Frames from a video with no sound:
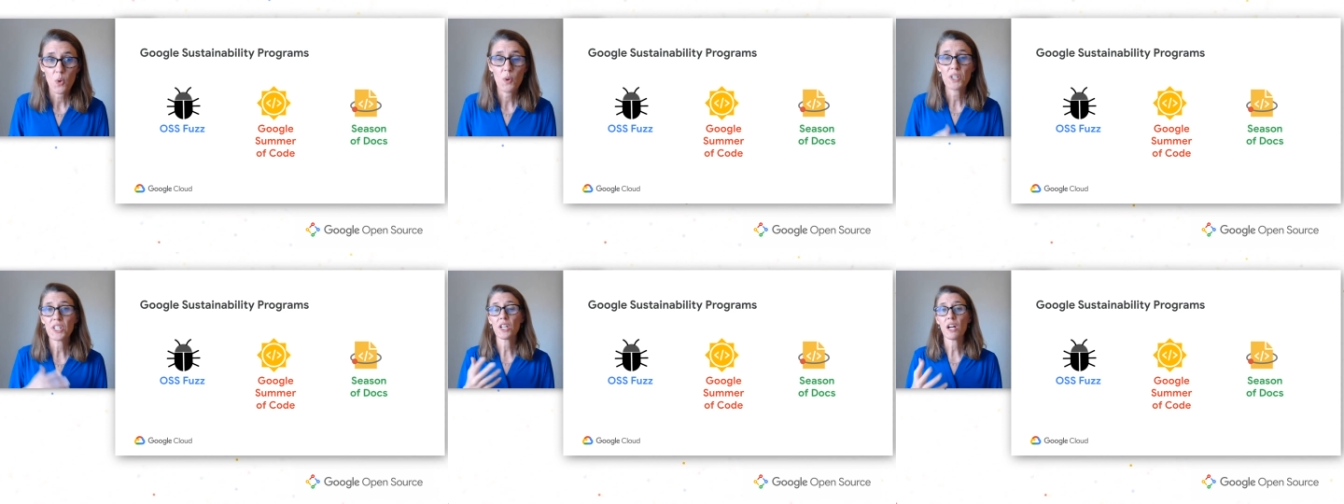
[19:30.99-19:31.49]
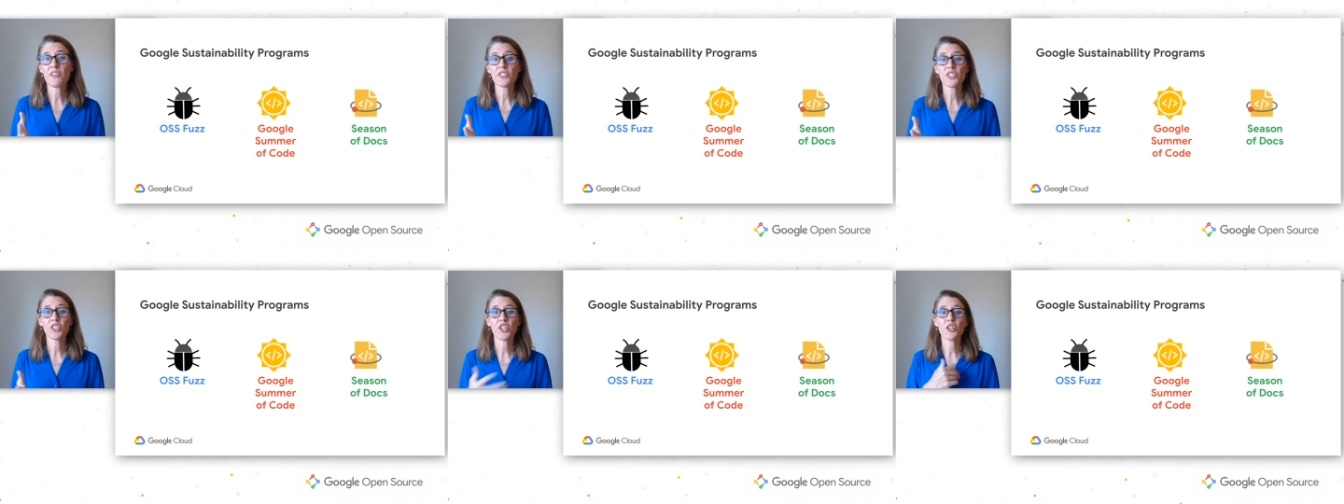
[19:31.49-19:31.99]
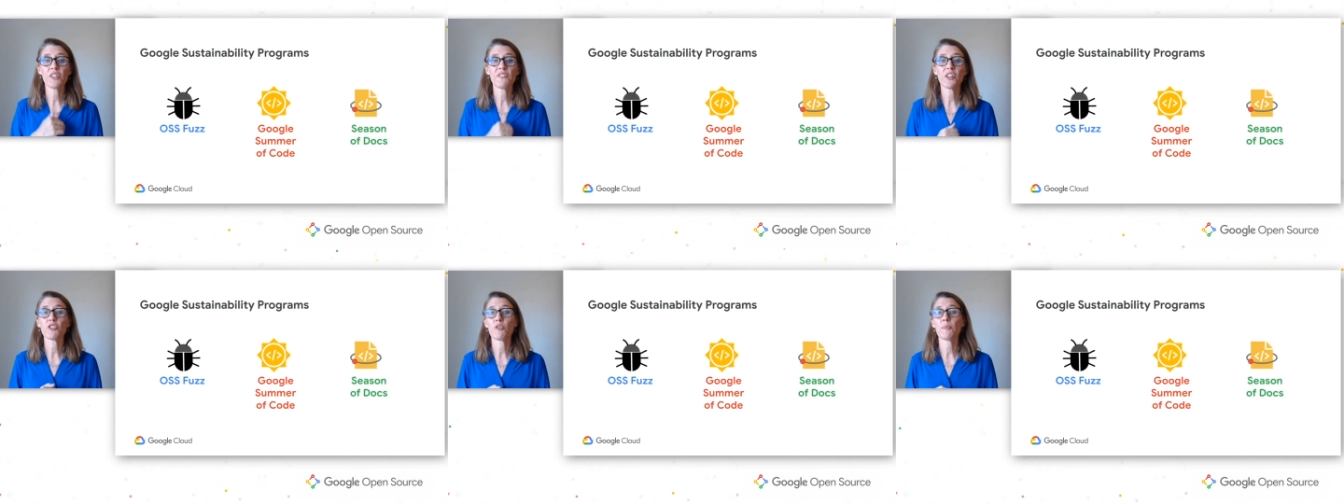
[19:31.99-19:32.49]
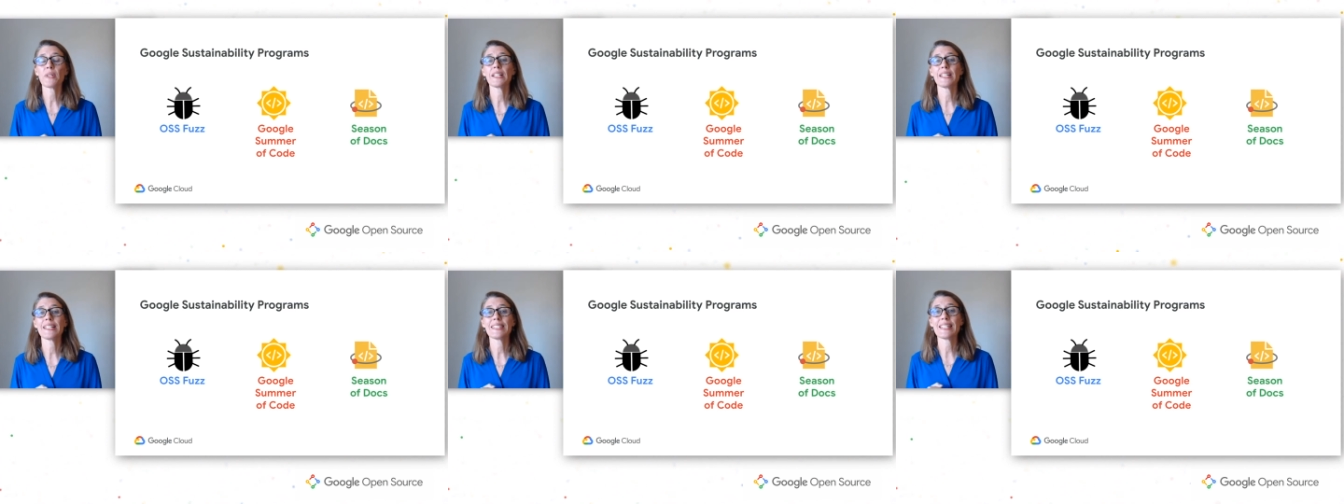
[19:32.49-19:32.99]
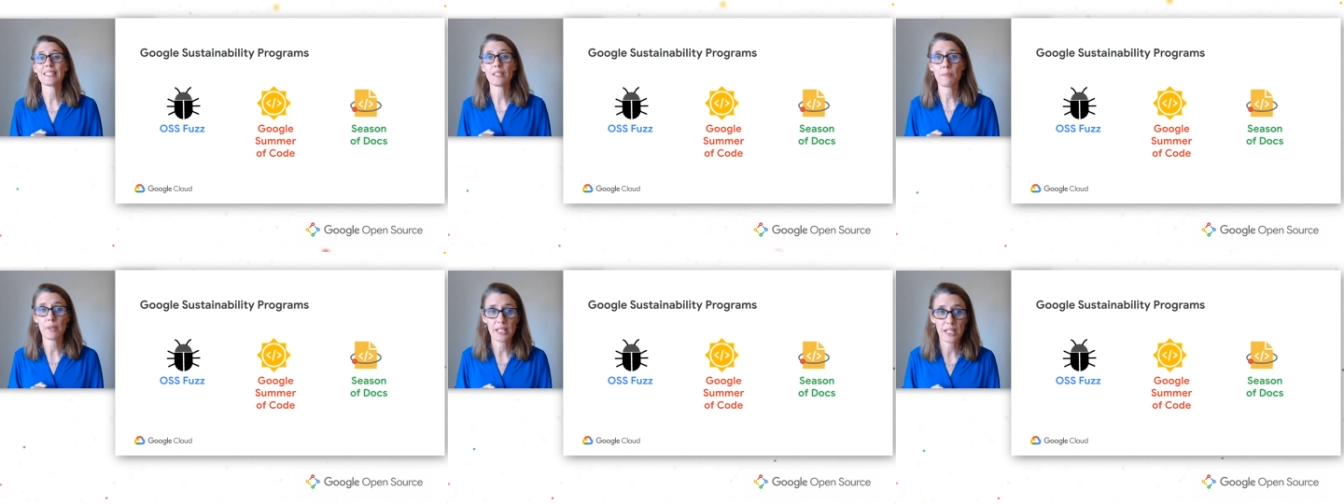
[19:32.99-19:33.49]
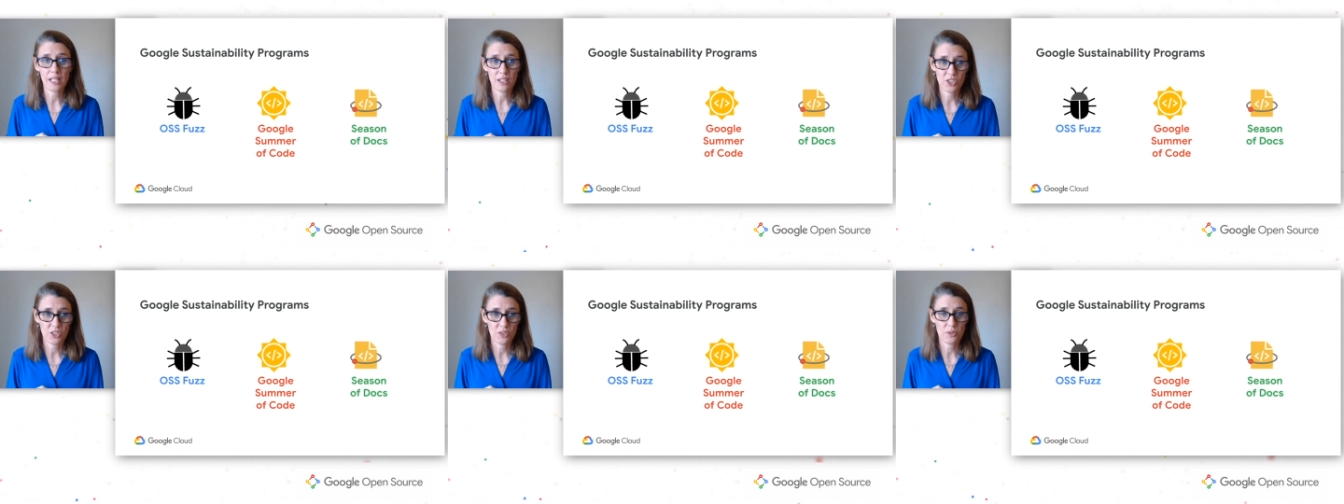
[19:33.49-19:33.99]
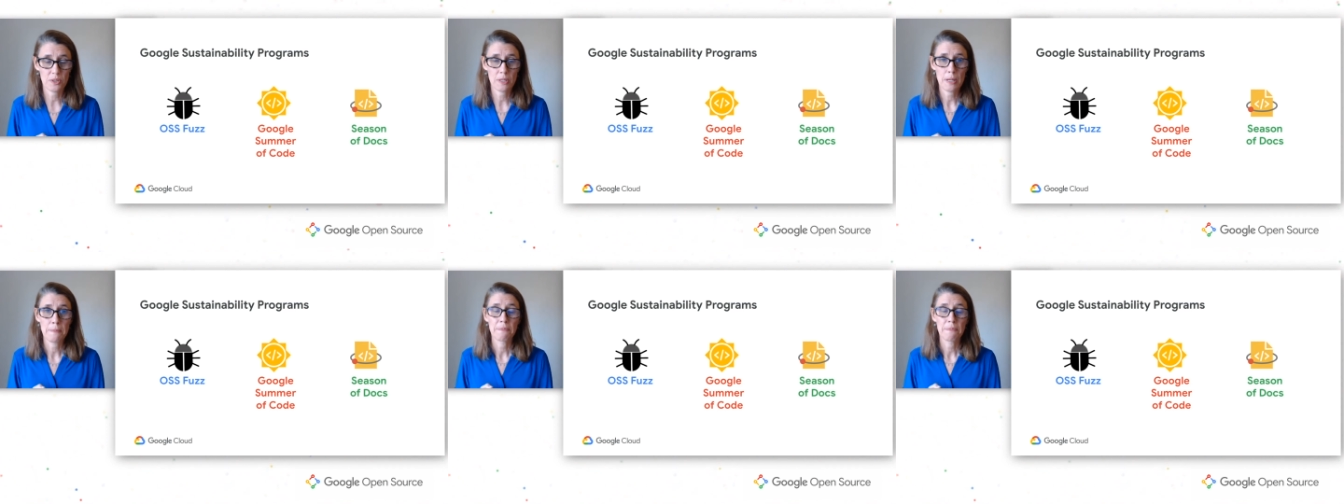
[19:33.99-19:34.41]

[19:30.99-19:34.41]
which uncovers security vulnerabilities and stability issues.